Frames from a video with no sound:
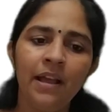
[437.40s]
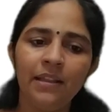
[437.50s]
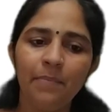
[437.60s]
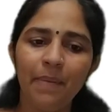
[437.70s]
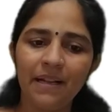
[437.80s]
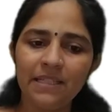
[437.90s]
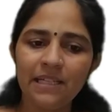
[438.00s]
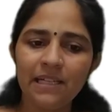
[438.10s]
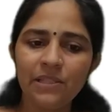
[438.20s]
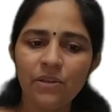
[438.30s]
the
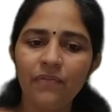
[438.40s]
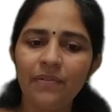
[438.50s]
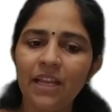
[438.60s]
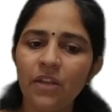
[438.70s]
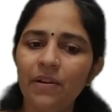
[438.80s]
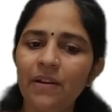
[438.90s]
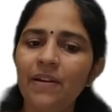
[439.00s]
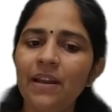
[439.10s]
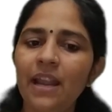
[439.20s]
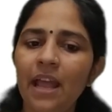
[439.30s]
particles of liquid
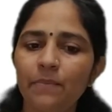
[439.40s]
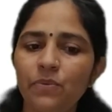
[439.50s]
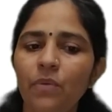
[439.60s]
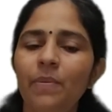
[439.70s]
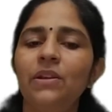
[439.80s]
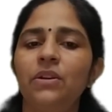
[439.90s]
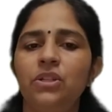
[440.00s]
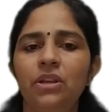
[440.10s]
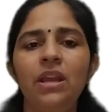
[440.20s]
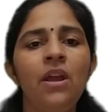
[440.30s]
will absorb
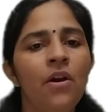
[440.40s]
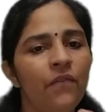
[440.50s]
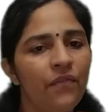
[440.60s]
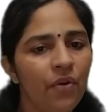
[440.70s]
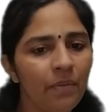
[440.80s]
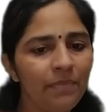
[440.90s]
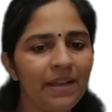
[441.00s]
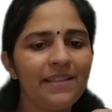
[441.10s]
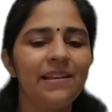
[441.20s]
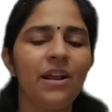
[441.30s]
energy from
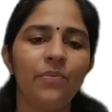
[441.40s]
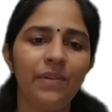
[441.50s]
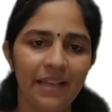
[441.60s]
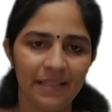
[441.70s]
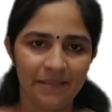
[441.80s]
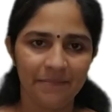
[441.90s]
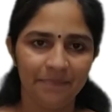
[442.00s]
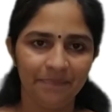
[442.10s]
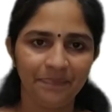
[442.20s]
their surroundings,